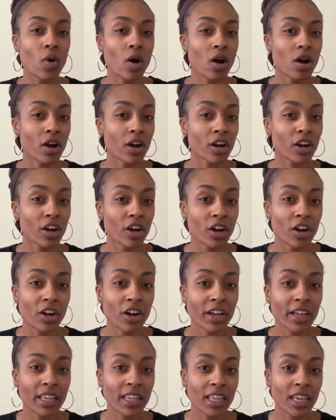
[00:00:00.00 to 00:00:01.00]
are
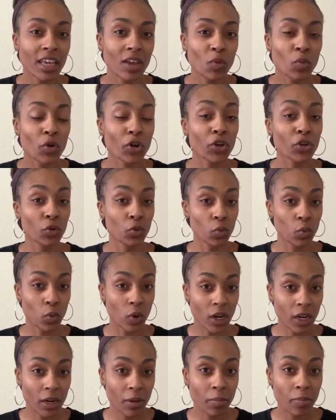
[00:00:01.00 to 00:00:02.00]
currently, where you
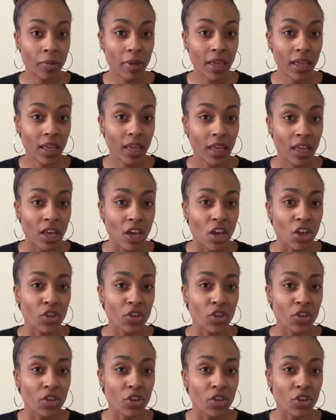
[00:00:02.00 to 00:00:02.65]
want to be.